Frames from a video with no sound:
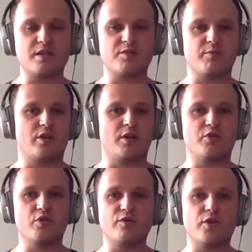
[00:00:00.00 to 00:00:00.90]
model? Do
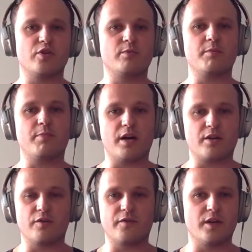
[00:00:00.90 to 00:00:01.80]
you want to be part
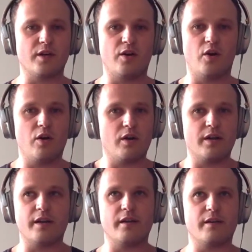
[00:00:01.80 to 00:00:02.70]
of all
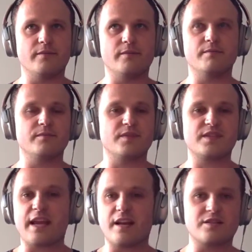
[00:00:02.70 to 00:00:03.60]
the
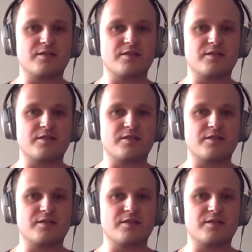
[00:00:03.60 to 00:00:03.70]
sales